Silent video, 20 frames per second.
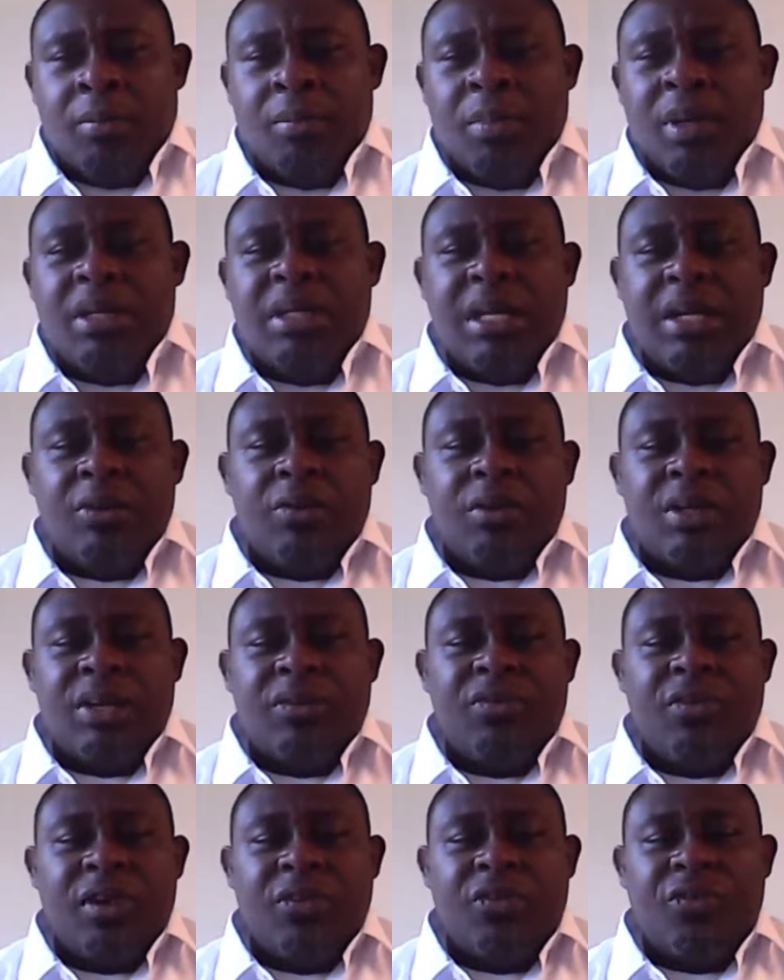but they don't
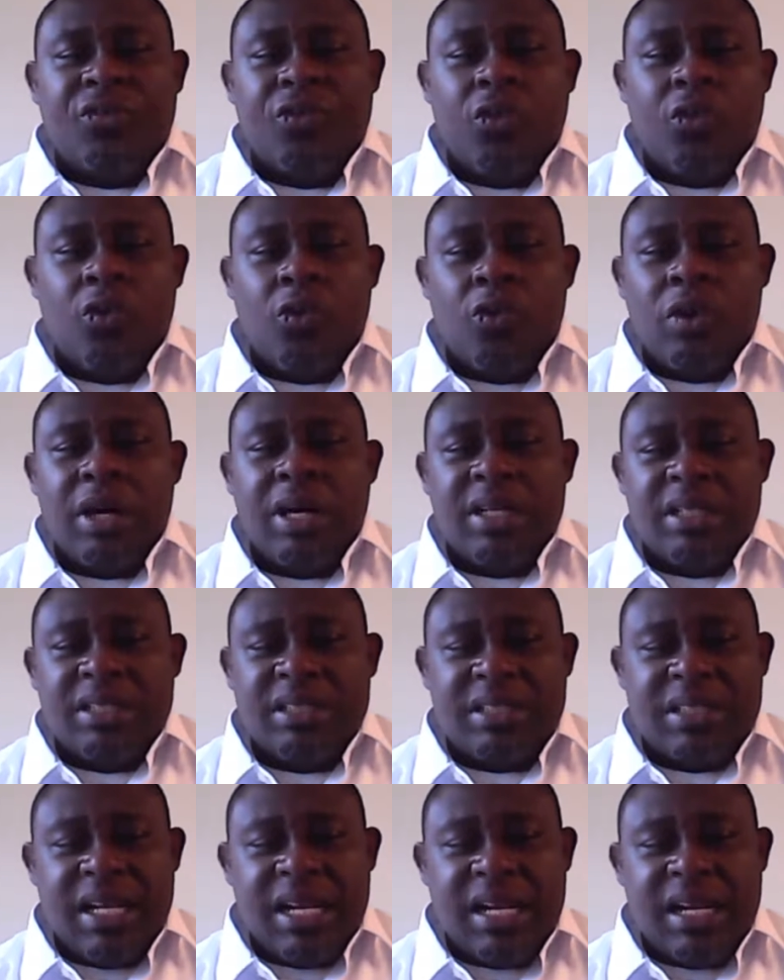give you the full
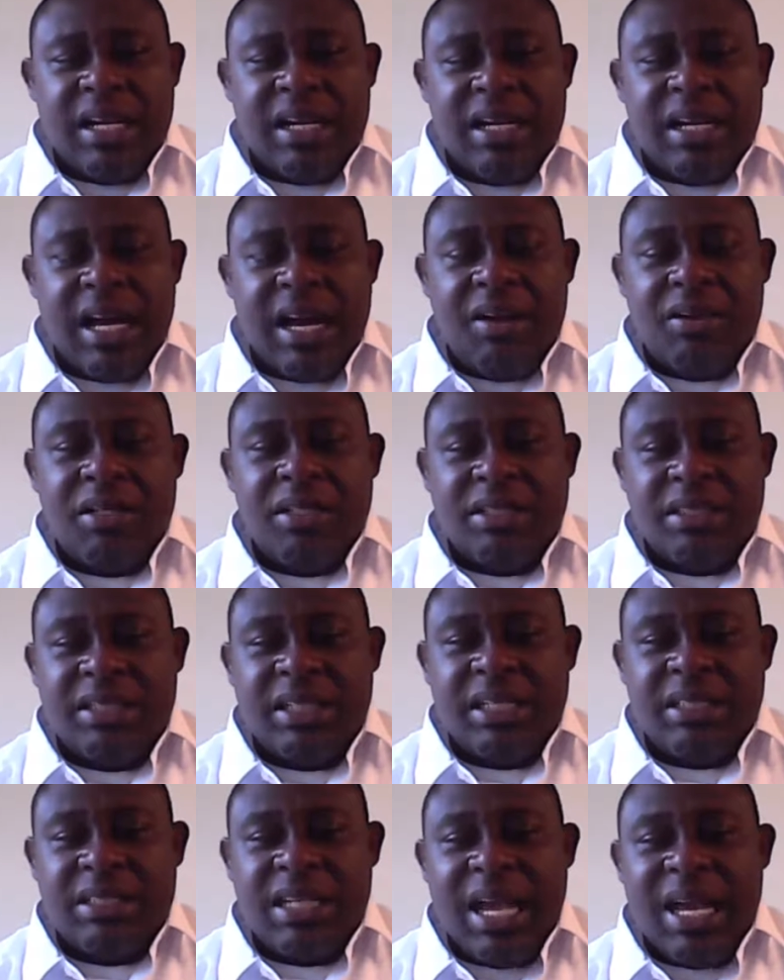understanding on how these
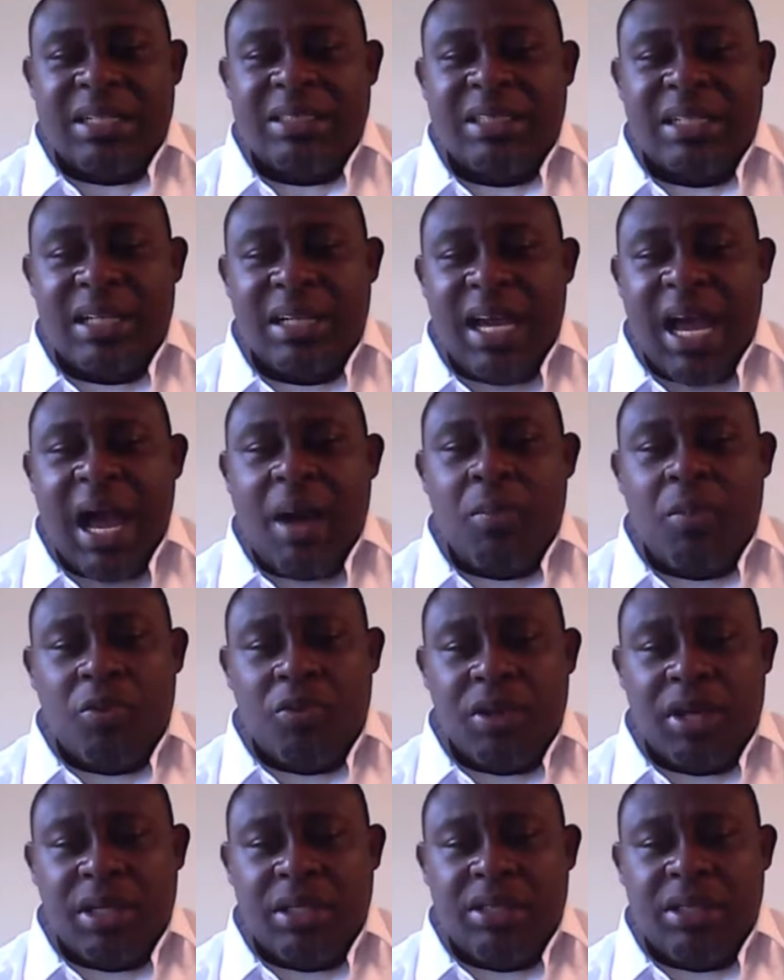things actually
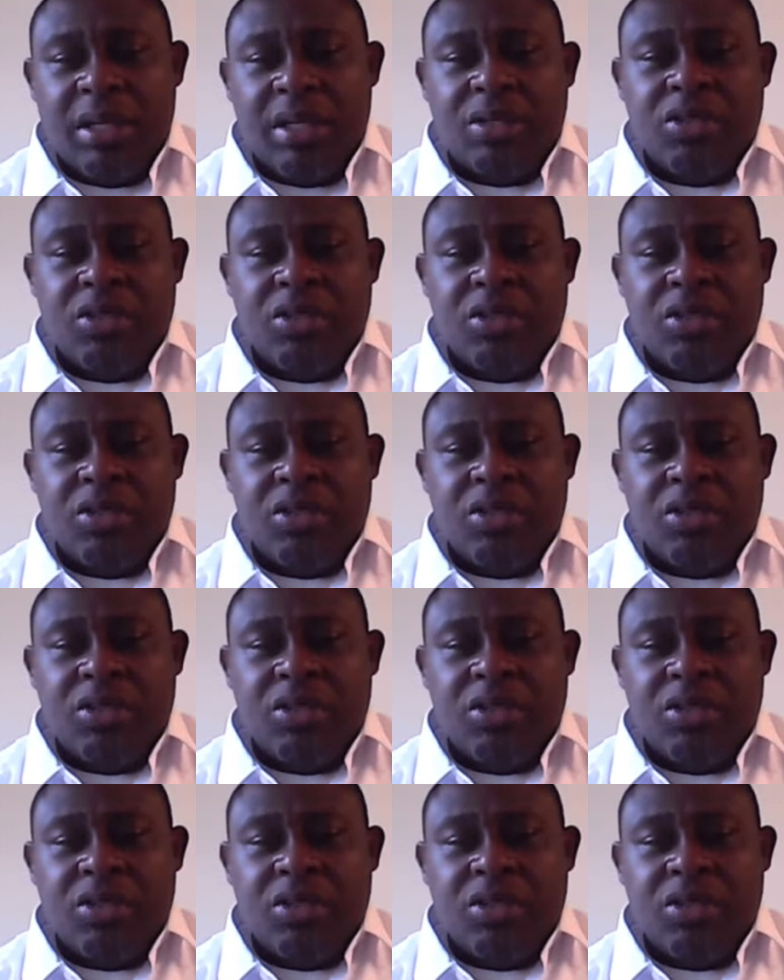operate.